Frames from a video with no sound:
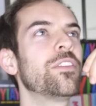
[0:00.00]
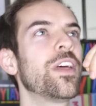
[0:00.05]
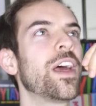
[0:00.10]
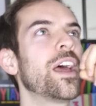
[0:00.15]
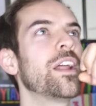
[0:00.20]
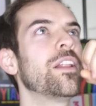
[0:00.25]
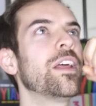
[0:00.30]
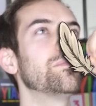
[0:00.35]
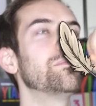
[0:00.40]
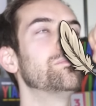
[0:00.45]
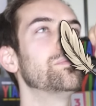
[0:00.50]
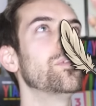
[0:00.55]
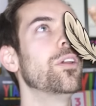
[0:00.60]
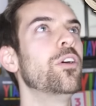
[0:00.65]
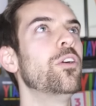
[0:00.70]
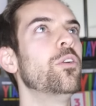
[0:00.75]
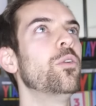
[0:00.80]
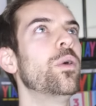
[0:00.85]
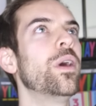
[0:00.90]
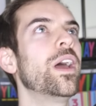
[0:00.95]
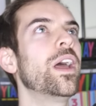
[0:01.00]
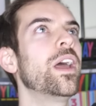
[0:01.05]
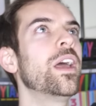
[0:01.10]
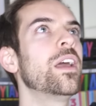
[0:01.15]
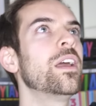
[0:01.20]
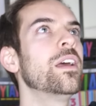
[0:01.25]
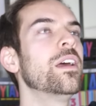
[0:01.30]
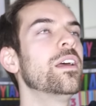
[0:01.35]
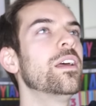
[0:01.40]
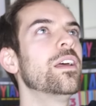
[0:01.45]
that like blow
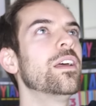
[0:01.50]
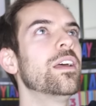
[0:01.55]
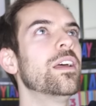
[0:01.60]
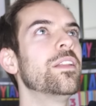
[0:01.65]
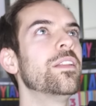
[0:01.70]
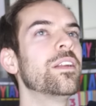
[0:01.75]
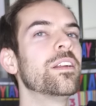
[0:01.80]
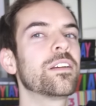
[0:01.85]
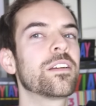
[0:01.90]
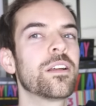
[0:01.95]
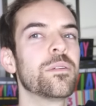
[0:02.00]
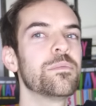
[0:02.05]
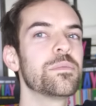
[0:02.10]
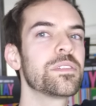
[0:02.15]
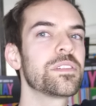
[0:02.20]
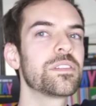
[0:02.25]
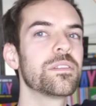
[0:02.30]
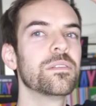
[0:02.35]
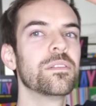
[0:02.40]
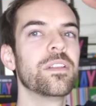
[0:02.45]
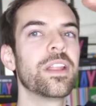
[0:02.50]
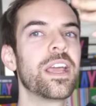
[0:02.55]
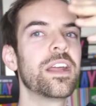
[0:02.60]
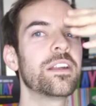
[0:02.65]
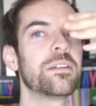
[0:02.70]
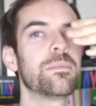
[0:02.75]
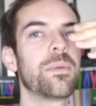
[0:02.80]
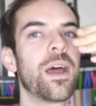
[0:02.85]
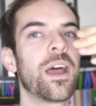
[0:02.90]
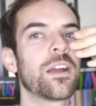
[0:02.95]
away. And then it comes
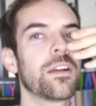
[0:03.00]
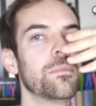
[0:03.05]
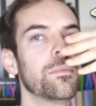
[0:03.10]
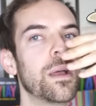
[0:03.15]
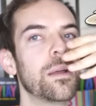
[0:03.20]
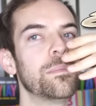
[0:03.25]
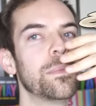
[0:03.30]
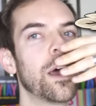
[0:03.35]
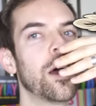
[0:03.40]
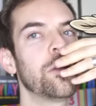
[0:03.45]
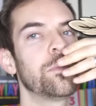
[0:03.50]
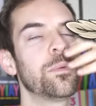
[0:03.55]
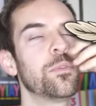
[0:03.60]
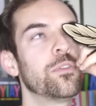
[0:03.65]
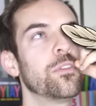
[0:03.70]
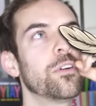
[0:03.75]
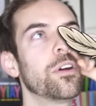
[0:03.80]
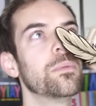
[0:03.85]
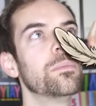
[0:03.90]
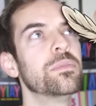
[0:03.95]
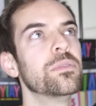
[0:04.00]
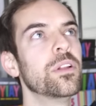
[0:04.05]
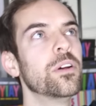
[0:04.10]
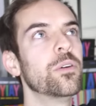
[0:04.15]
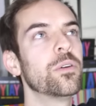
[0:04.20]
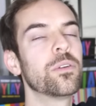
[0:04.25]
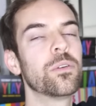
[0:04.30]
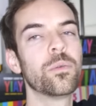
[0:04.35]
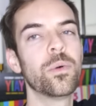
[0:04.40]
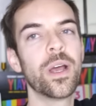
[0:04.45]
landing back in my mouth before I
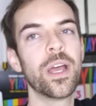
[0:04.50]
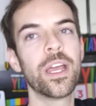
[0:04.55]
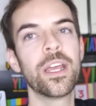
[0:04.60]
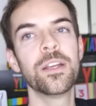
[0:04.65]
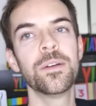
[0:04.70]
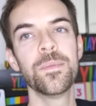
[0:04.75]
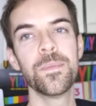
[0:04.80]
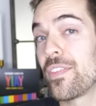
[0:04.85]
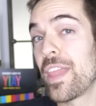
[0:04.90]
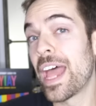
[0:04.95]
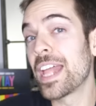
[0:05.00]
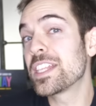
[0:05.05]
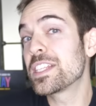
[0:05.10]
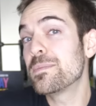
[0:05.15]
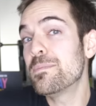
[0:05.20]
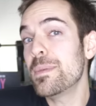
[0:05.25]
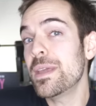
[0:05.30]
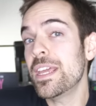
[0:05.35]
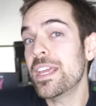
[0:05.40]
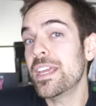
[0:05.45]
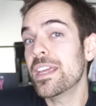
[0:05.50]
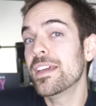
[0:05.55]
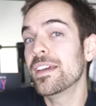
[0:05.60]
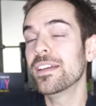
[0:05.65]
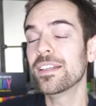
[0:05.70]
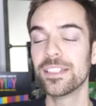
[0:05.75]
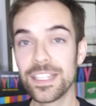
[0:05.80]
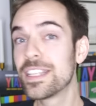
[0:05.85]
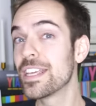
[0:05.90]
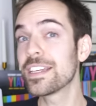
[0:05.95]
blow it away. That's
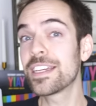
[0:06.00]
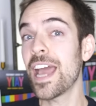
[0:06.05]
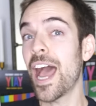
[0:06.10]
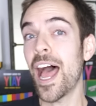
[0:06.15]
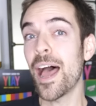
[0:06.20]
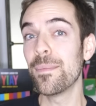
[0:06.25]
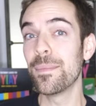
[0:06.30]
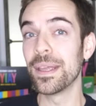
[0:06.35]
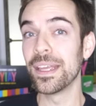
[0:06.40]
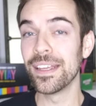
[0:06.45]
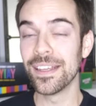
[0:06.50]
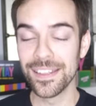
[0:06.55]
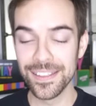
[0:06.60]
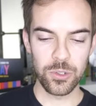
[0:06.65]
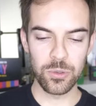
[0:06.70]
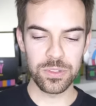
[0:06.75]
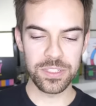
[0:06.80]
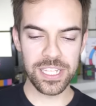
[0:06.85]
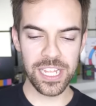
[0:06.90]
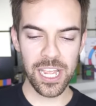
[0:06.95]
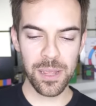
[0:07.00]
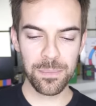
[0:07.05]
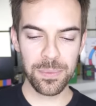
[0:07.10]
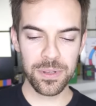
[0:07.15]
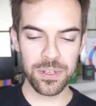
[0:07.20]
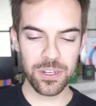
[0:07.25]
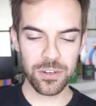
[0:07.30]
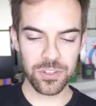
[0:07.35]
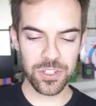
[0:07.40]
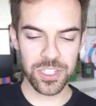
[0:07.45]
me. You got me. You
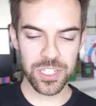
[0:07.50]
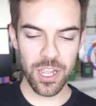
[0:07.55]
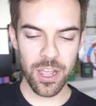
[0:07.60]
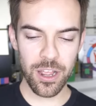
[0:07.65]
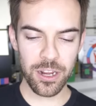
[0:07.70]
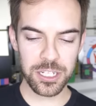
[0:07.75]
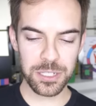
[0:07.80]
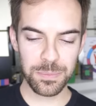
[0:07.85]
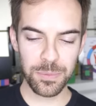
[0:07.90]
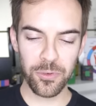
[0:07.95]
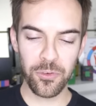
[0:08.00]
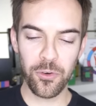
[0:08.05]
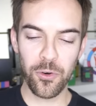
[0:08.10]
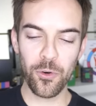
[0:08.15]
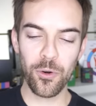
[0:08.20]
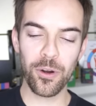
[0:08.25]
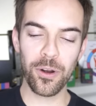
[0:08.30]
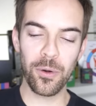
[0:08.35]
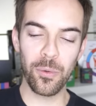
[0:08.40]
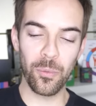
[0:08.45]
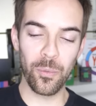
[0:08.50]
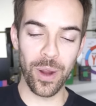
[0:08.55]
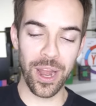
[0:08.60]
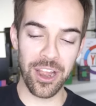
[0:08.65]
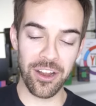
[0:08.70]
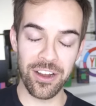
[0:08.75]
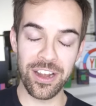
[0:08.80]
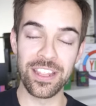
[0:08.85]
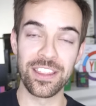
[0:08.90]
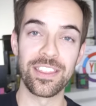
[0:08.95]
dampen your socks before
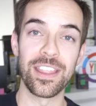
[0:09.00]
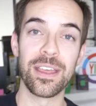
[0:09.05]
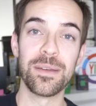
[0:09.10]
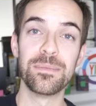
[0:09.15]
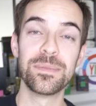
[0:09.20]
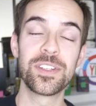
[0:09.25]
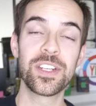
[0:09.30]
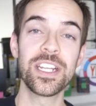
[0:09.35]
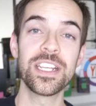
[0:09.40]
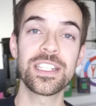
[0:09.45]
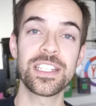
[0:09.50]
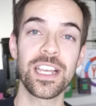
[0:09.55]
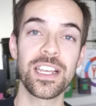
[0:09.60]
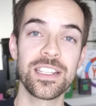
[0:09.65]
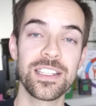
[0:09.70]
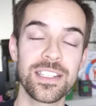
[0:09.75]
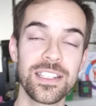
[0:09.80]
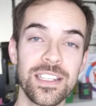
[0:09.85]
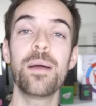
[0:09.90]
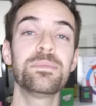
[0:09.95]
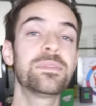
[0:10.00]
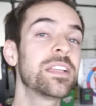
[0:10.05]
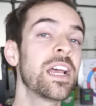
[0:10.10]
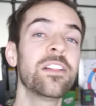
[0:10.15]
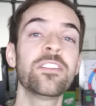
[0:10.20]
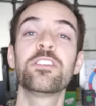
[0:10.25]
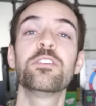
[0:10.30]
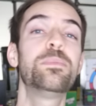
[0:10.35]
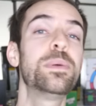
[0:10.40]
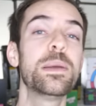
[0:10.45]
wearing them. Jesus. I'm
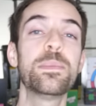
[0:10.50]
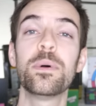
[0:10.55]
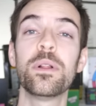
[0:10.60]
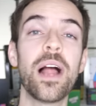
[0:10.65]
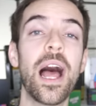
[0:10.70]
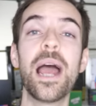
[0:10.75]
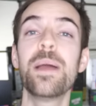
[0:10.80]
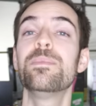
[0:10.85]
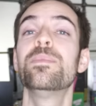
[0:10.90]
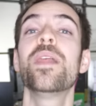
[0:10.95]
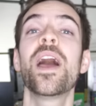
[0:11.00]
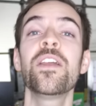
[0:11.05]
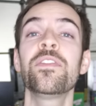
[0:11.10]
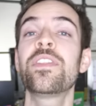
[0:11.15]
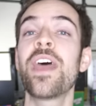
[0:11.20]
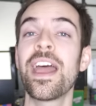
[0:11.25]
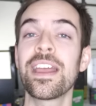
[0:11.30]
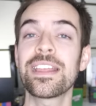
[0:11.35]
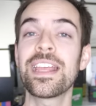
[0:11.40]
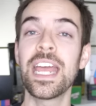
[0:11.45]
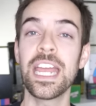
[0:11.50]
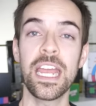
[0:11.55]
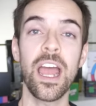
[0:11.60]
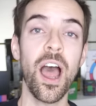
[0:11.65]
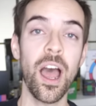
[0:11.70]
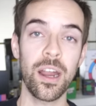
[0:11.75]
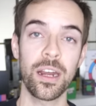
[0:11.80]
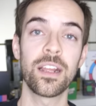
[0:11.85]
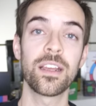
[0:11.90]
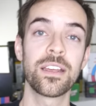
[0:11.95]
telling you people, I'm not that
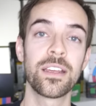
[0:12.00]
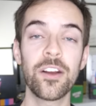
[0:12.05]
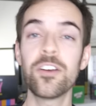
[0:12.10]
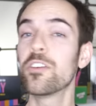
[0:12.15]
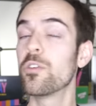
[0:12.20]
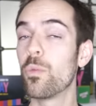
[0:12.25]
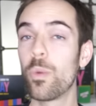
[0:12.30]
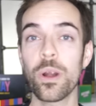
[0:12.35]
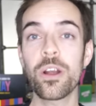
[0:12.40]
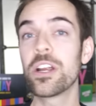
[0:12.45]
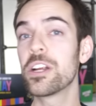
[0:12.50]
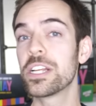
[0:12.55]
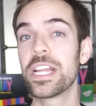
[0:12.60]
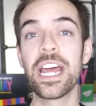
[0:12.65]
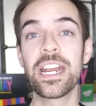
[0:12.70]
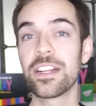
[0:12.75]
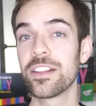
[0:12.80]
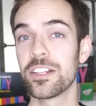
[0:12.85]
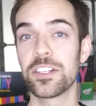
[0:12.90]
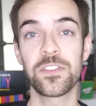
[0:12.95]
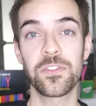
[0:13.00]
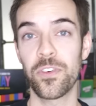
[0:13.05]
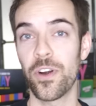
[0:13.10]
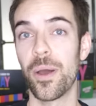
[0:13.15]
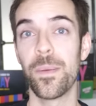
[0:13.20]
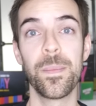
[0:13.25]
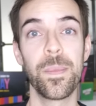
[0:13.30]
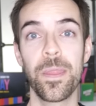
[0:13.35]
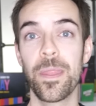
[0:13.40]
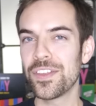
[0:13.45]
chaotic. I don't know where you're getting this
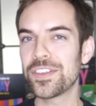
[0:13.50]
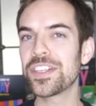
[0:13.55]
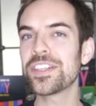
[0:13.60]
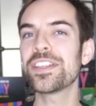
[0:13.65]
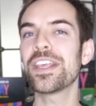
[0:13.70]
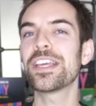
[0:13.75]
from. This is